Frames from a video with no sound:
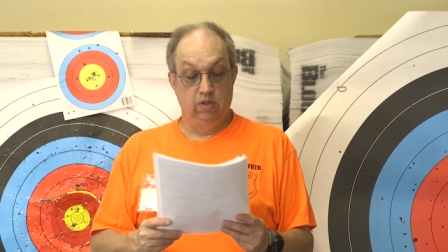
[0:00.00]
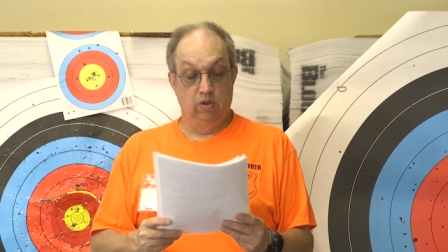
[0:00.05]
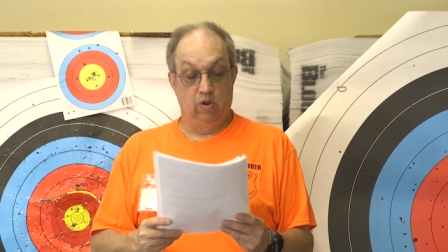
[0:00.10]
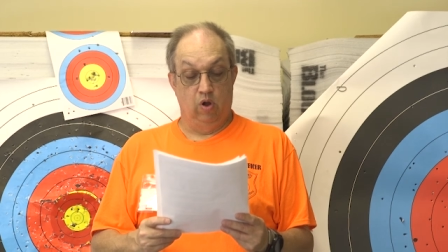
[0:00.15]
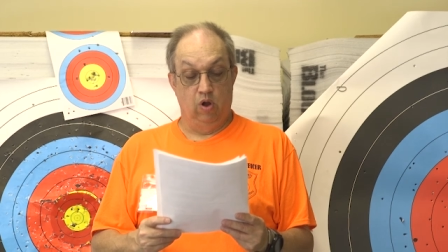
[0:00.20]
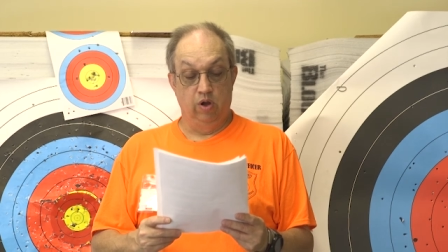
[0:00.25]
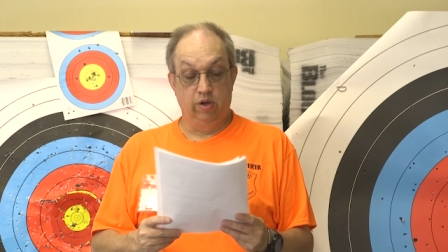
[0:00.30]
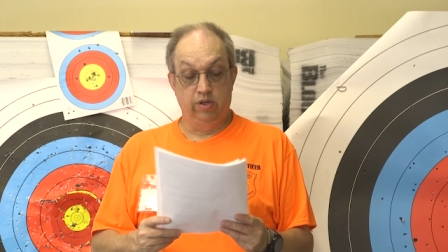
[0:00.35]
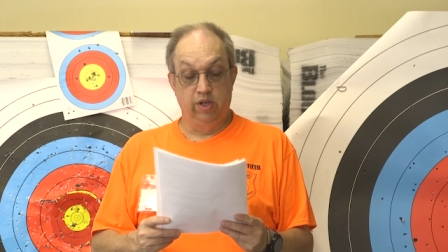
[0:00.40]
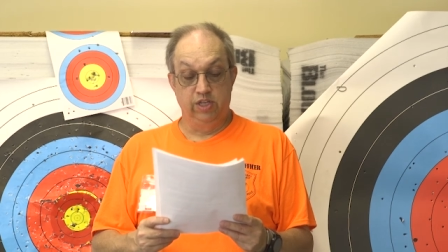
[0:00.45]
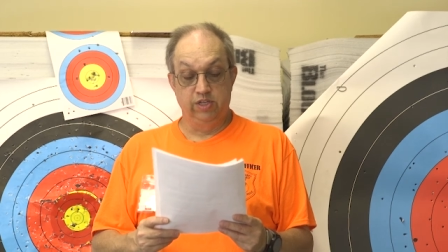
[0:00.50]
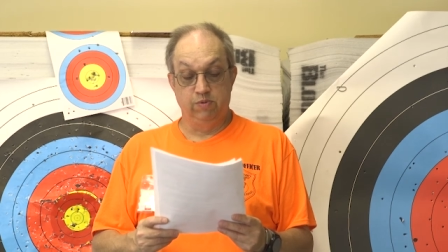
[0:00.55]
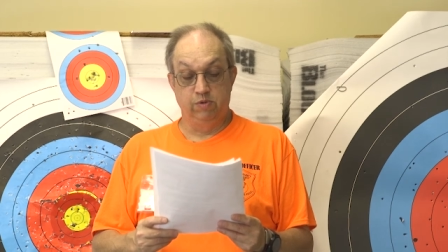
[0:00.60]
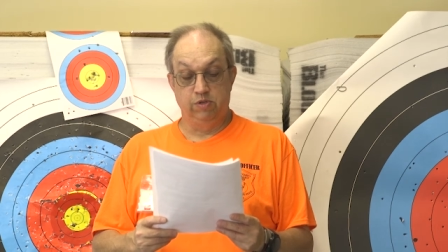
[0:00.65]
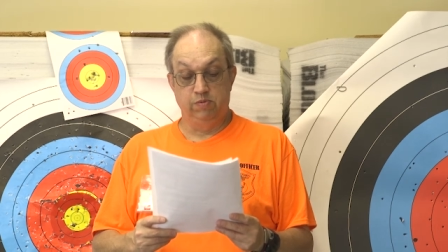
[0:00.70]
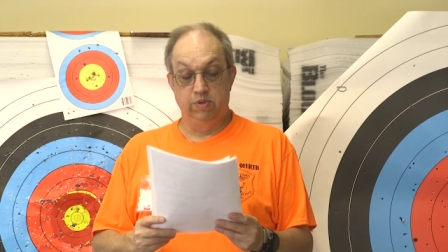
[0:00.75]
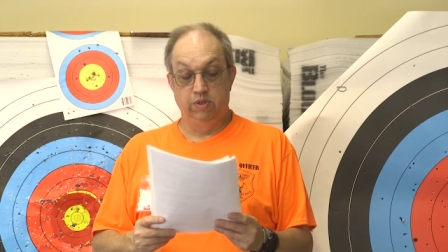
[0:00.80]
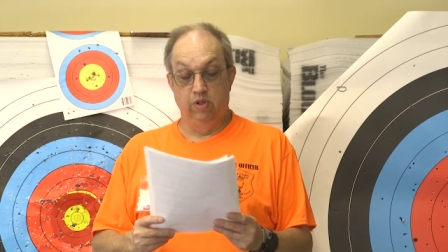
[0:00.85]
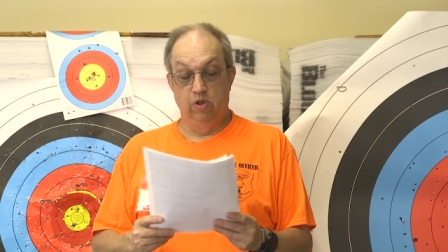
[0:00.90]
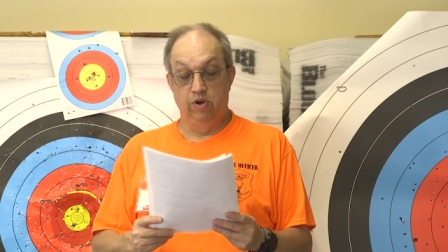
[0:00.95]
All guns
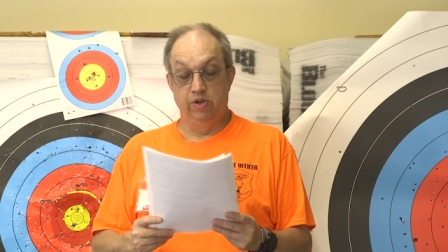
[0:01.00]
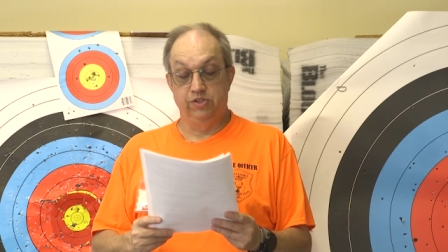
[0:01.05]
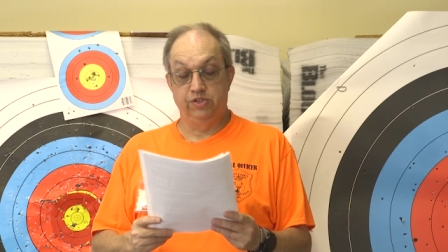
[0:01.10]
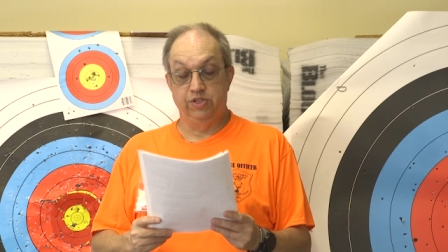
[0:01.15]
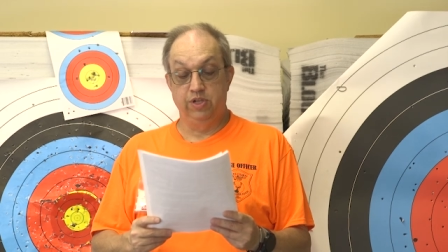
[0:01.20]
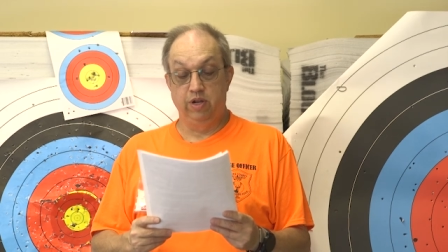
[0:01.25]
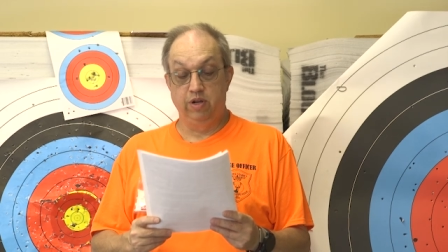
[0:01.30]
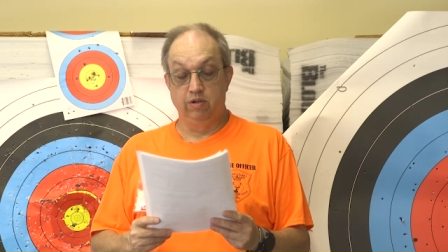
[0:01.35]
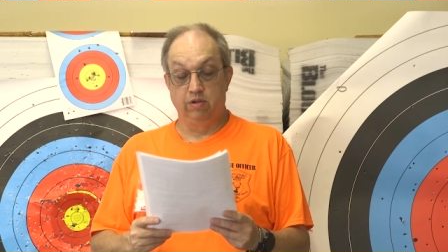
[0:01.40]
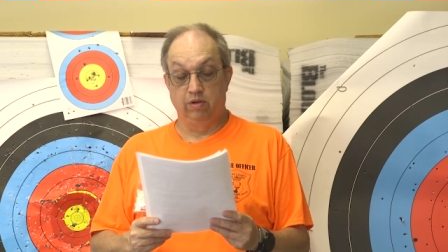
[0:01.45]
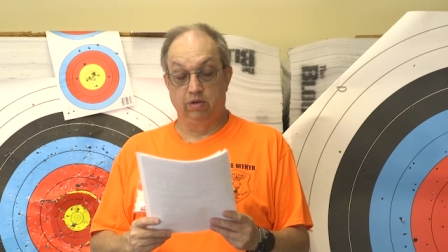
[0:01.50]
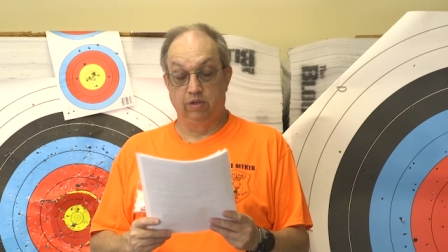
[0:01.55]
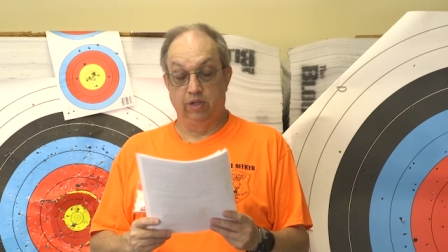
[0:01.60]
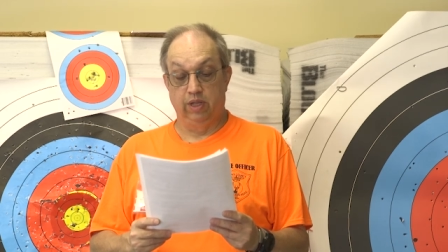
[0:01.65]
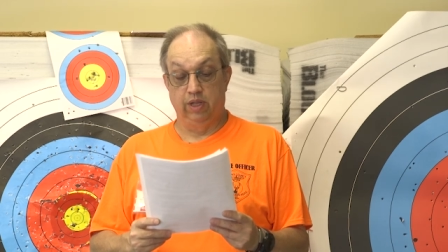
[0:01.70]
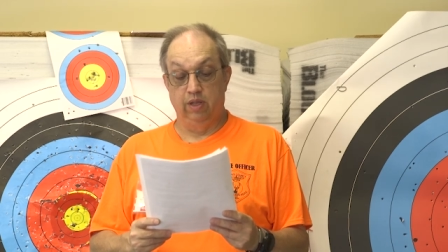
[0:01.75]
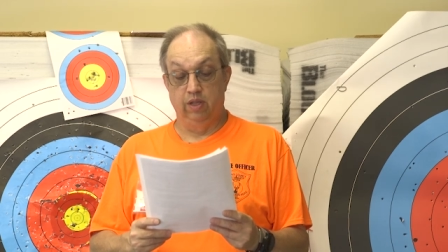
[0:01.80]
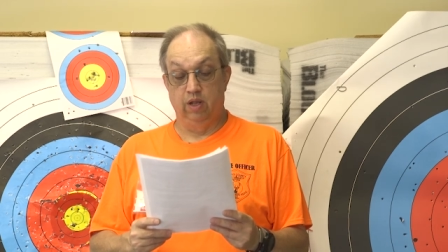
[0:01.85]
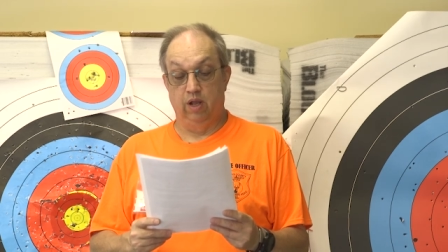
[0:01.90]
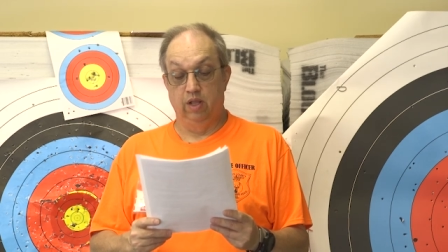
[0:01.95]
must be loaded singularly